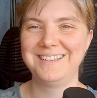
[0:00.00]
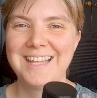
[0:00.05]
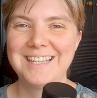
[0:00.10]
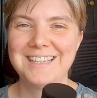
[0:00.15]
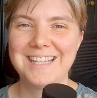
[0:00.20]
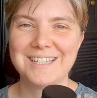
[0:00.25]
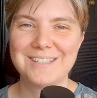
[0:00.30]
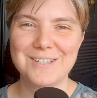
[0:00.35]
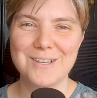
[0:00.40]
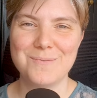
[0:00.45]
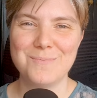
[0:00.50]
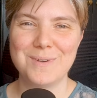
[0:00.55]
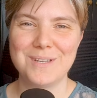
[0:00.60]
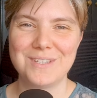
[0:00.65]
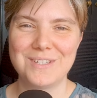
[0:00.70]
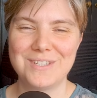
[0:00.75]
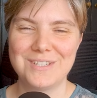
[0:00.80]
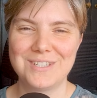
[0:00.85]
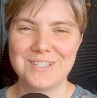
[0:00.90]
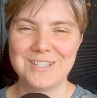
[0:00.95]
Thanks so
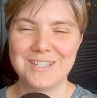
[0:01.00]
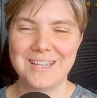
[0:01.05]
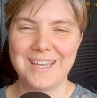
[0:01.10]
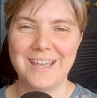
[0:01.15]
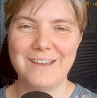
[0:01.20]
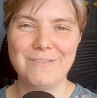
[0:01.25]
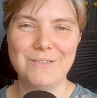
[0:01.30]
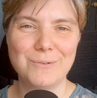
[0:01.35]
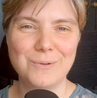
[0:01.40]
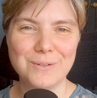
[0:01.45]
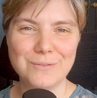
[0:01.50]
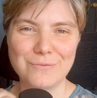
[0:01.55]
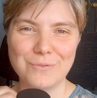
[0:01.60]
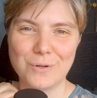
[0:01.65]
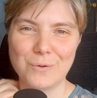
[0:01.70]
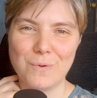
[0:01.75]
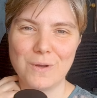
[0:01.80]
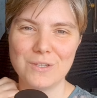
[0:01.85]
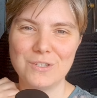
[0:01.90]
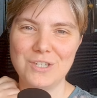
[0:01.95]
much everyone for
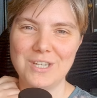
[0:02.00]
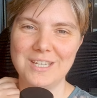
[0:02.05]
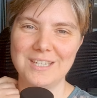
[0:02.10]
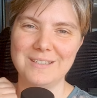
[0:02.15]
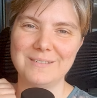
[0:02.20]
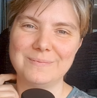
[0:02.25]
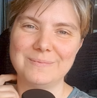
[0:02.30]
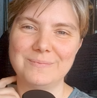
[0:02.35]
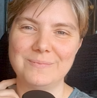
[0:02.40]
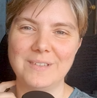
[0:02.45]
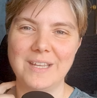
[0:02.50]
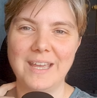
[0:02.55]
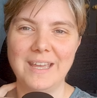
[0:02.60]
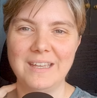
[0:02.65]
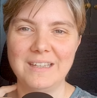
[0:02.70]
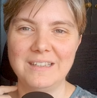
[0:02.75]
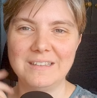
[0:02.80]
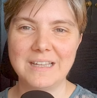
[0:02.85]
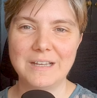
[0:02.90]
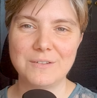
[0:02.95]
watching,
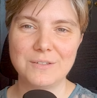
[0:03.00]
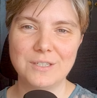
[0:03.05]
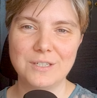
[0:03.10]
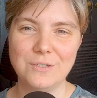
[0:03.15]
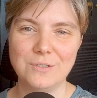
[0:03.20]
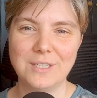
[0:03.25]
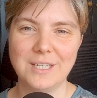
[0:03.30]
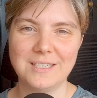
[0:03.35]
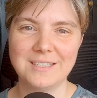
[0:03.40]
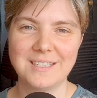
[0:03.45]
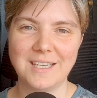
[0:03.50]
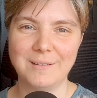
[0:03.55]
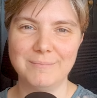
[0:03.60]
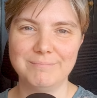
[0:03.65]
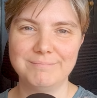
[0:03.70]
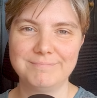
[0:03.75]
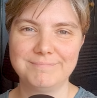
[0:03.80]
and I'll see you next time.